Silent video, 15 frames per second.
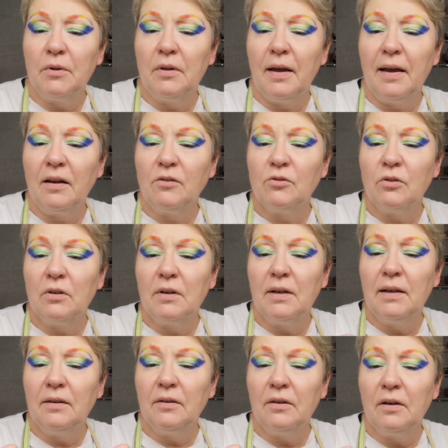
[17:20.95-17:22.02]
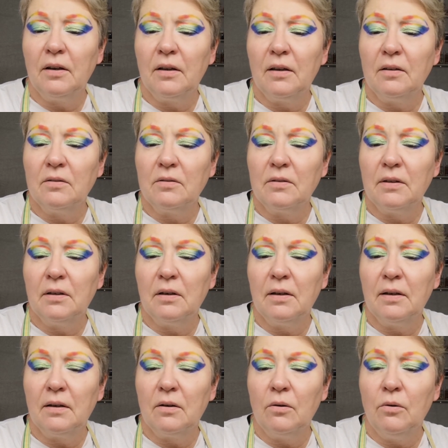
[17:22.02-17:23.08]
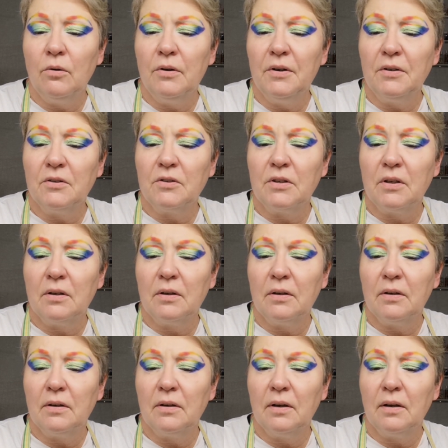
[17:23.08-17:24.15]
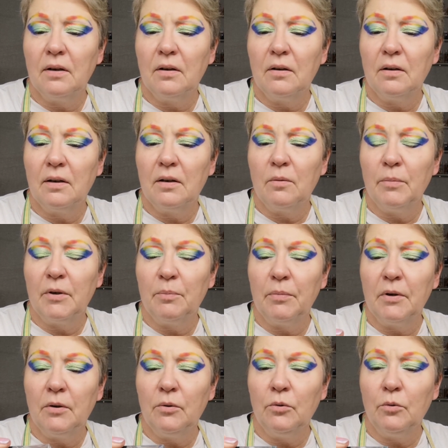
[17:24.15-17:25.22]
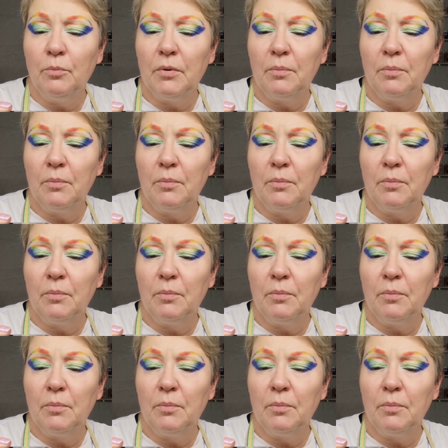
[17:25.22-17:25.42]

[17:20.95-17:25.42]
but the actual glitter I can see like orangey and a little bit blue,